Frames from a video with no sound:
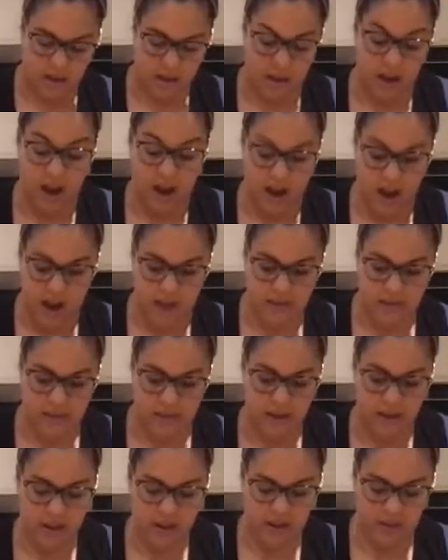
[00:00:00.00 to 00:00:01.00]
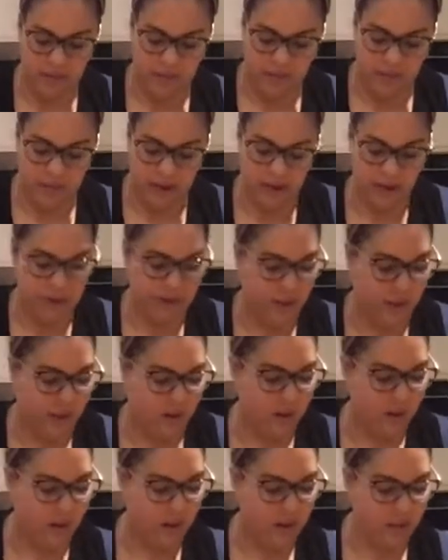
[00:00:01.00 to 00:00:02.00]
live, but if you
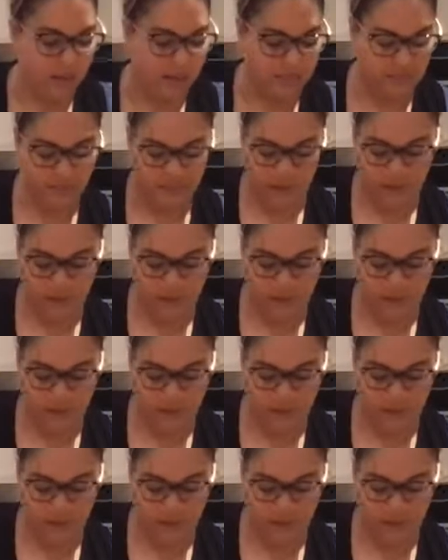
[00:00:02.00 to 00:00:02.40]
are,